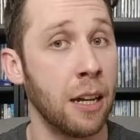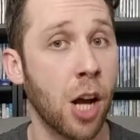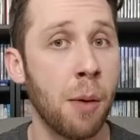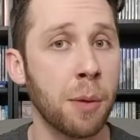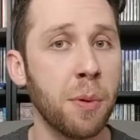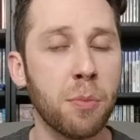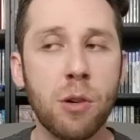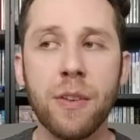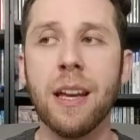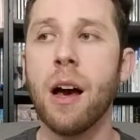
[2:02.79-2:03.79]
in a comic book
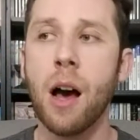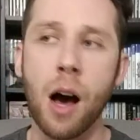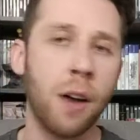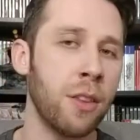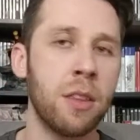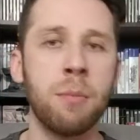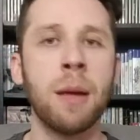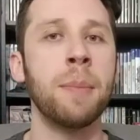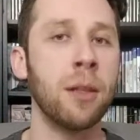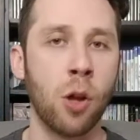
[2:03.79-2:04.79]
movie, other than
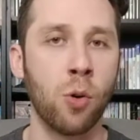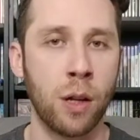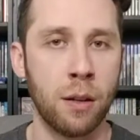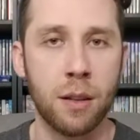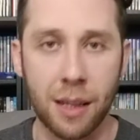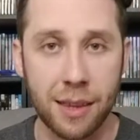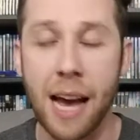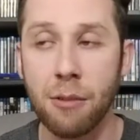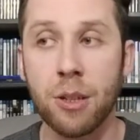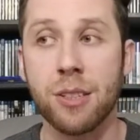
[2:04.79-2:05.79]
maybe Logan. Like,
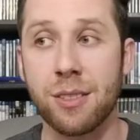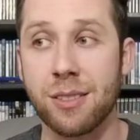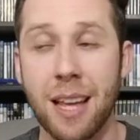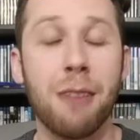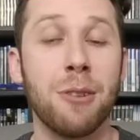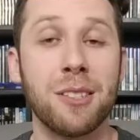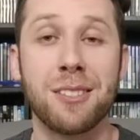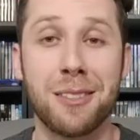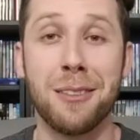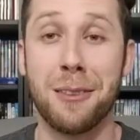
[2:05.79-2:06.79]
that was
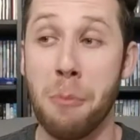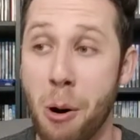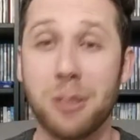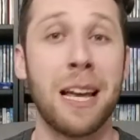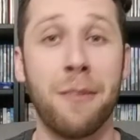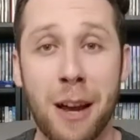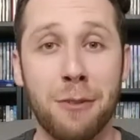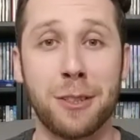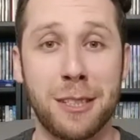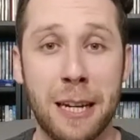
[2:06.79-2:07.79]
the most I've
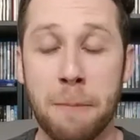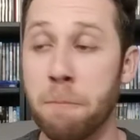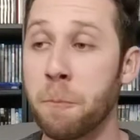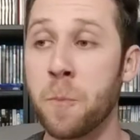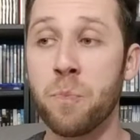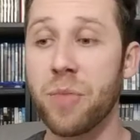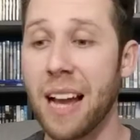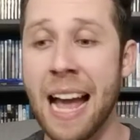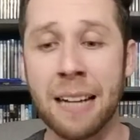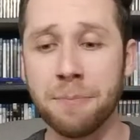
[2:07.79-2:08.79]
ever seen.
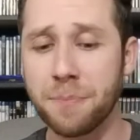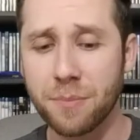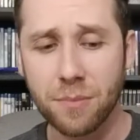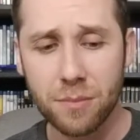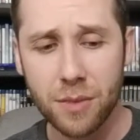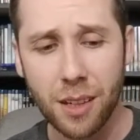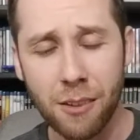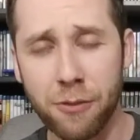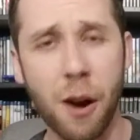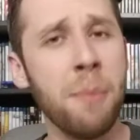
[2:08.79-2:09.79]
And
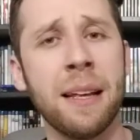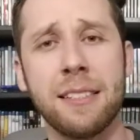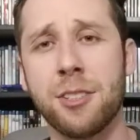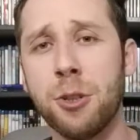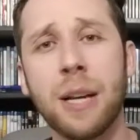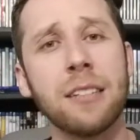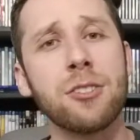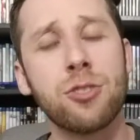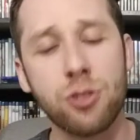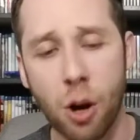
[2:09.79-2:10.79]
from this, you get
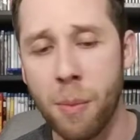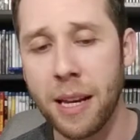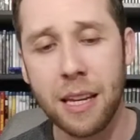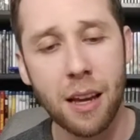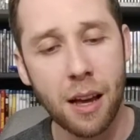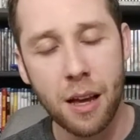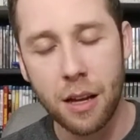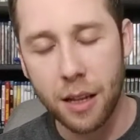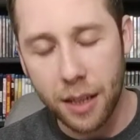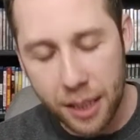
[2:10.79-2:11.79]
so many
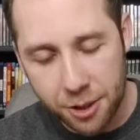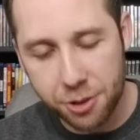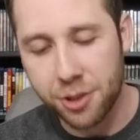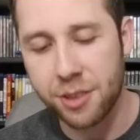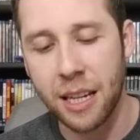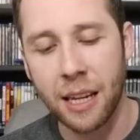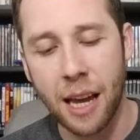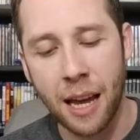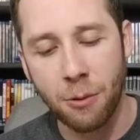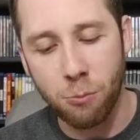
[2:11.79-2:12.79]
interesting
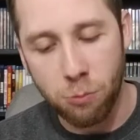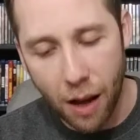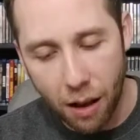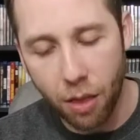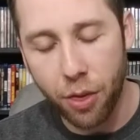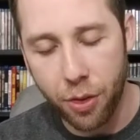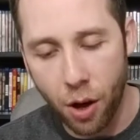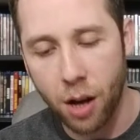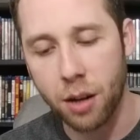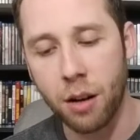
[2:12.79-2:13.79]
and well
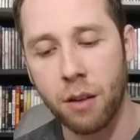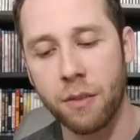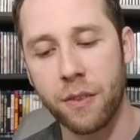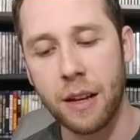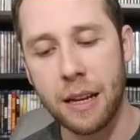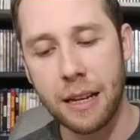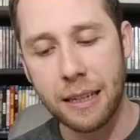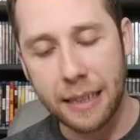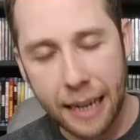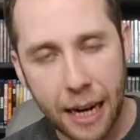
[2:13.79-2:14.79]
thought of
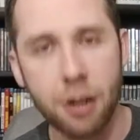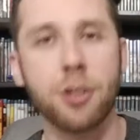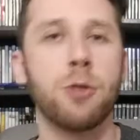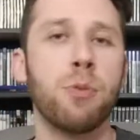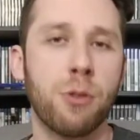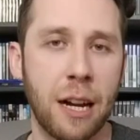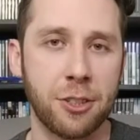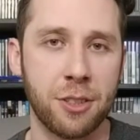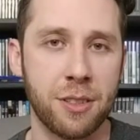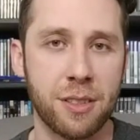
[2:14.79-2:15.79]
character
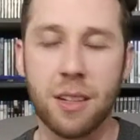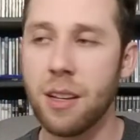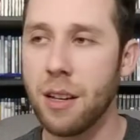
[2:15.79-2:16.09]
progressions.